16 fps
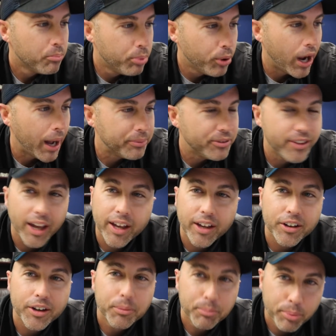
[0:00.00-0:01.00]
Props,
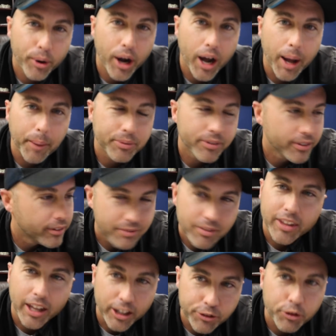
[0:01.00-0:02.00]
Taylor, props.
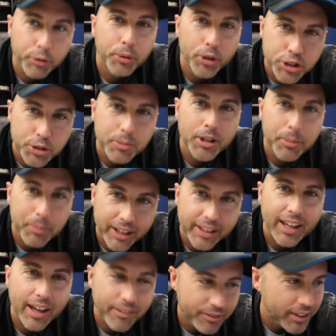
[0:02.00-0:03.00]
Thanks for pushing me to make that